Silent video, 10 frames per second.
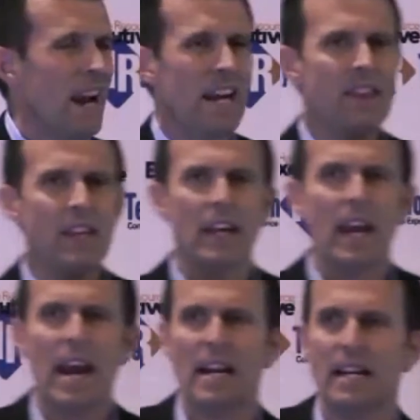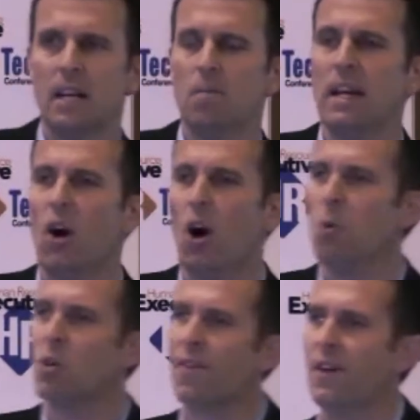And I think anonymity
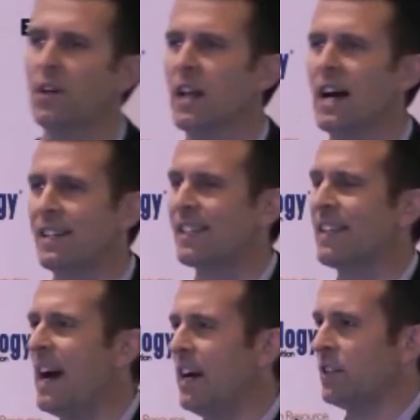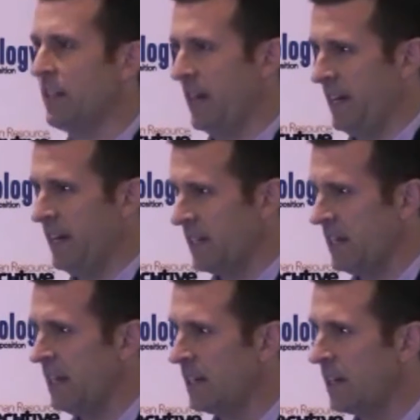almost feels out of style today, doesn't
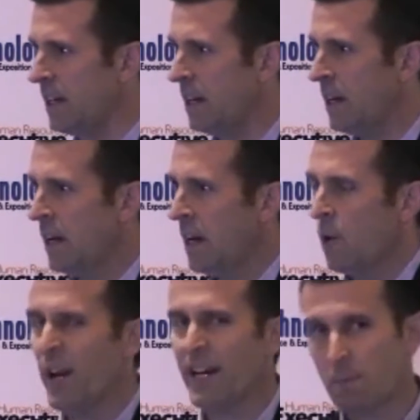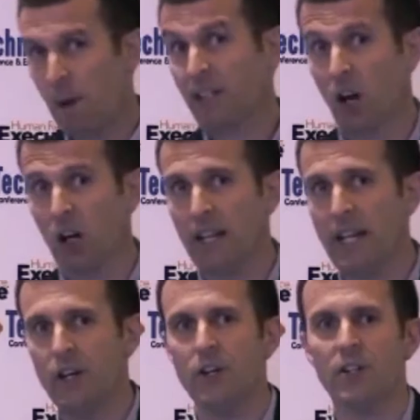it? We expect our
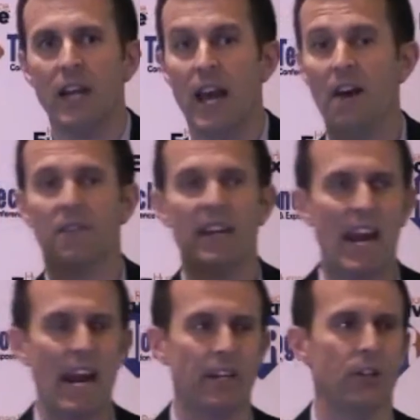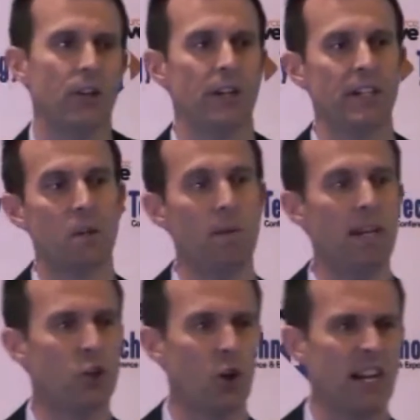leaders to have candor and to
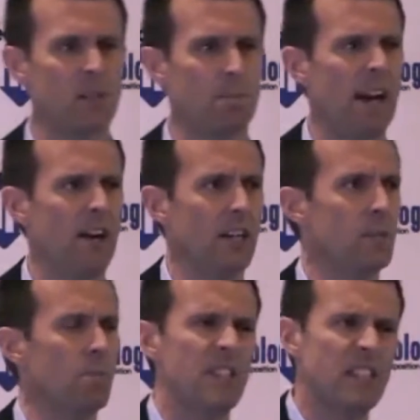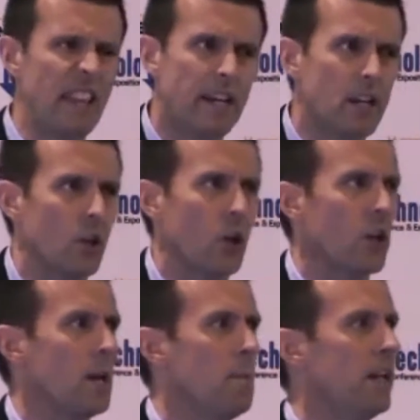be transparent,
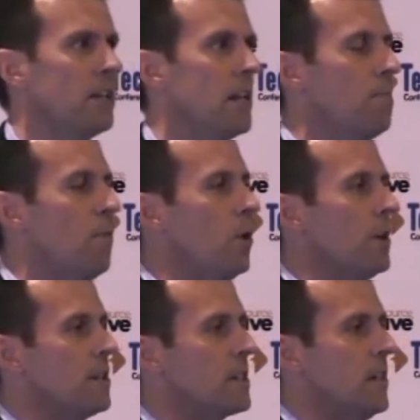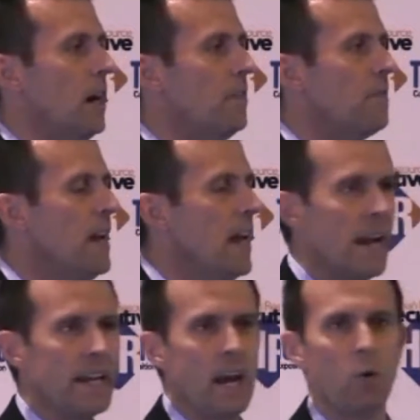particularly about the important stuff.
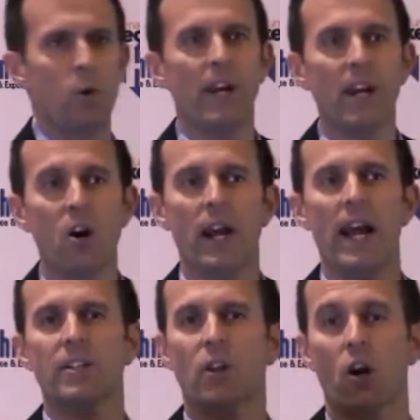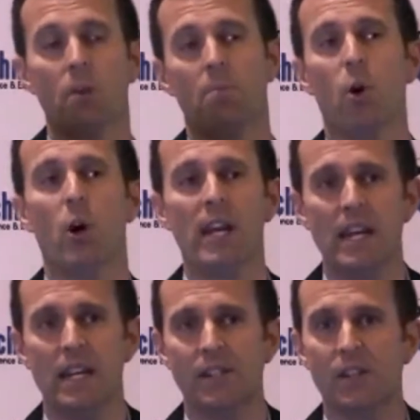And yet when we go and ask our
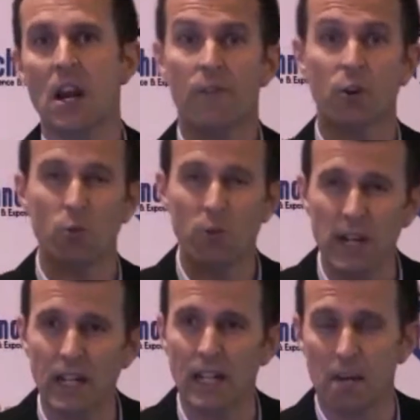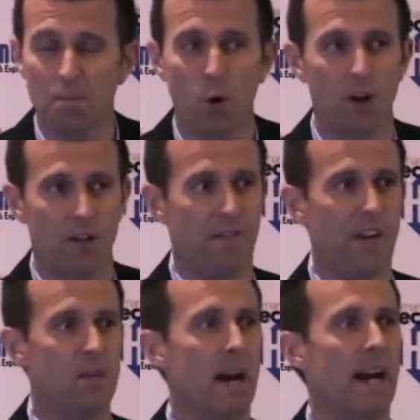employees for really important
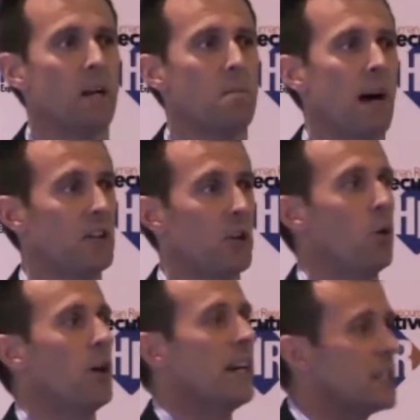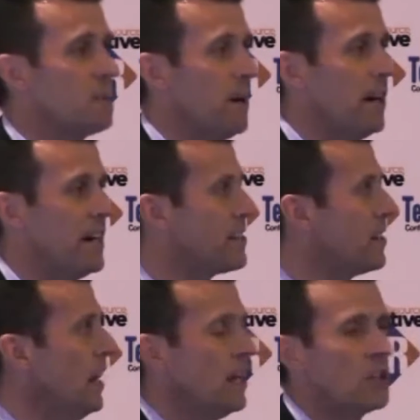feedback about their work experience,
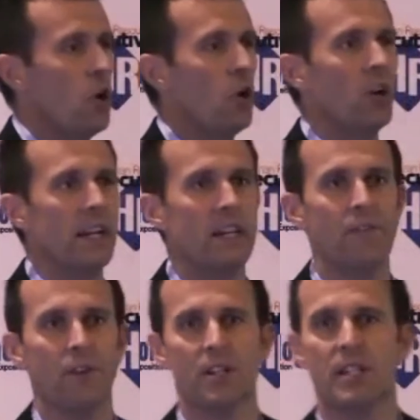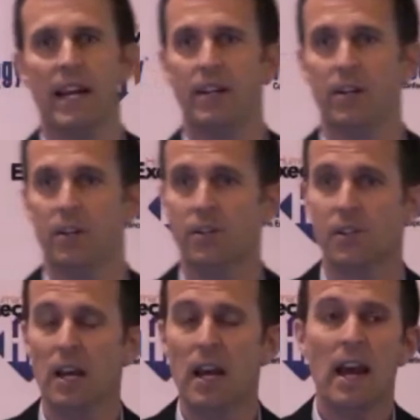totally different
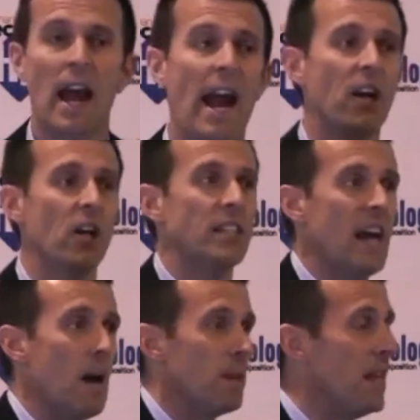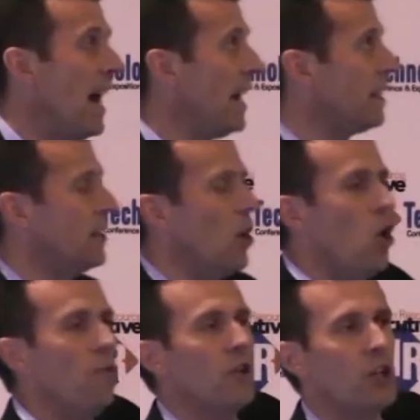standards. Add on top of that
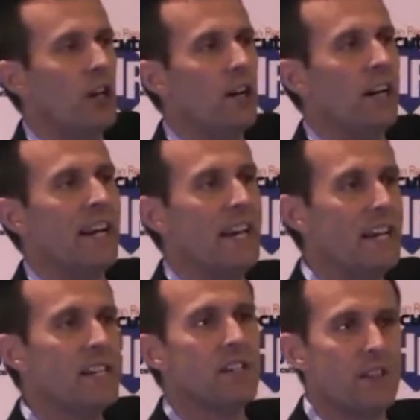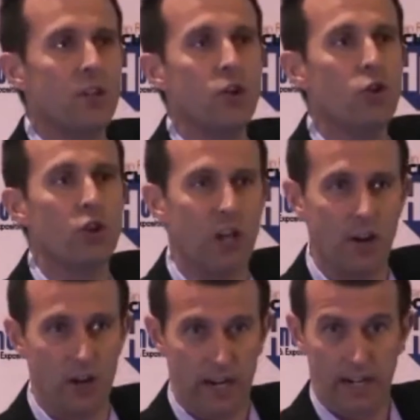oversharing is the new
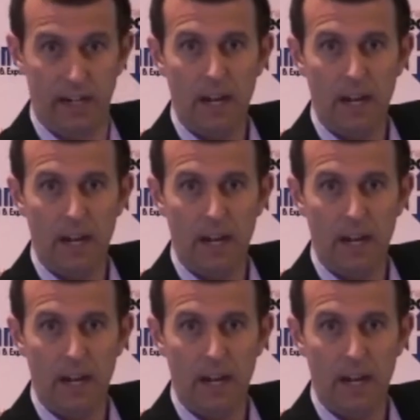sharing.